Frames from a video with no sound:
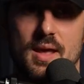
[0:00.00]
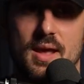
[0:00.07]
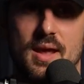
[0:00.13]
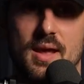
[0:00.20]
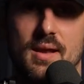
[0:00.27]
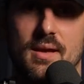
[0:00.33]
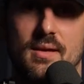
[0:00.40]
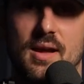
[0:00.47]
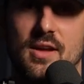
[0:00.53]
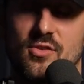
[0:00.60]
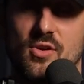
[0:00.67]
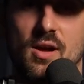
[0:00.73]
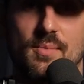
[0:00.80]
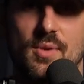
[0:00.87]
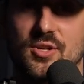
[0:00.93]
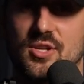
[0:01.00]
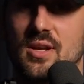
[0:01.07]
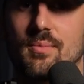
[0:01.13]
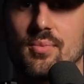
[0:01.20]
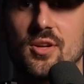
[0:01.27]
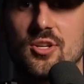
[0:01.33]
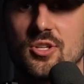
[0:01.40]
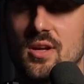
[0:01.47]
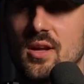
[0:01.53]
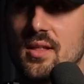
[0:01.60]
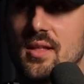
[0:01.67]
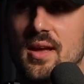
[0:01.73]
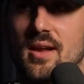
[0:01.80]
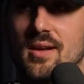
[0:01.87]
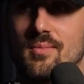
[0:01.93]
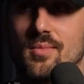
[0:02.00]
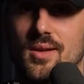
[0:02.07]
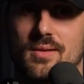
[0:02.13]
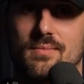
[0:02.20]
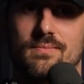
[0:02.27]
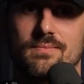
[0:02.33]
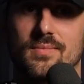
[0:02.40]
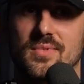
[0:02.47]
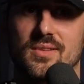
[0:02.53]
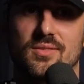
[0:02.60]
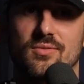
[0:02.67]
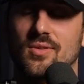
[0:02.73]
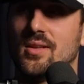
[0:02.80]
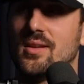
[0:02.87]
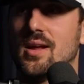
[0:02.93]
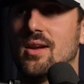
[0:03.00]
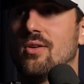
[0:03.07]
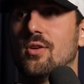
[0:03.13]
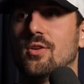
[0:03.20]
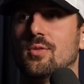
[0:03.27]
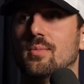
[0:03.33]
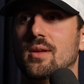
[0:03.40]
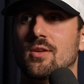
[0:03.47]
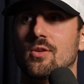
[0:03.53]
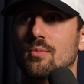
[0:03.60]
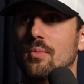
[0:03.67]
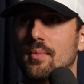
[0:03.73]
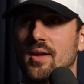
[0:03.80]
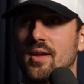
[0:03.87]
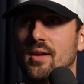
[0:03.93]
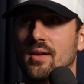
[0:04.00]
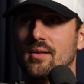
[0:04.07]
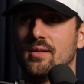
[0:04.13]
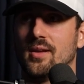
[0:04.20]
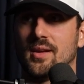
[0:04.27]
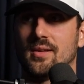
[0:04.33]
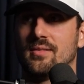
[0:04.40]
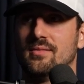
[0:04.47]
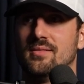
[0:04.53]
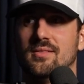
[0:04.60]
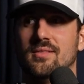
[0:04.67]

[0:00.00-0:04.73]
And I saw how much he appreciated that. And I'm like, it's really not hard to be a human being. Like,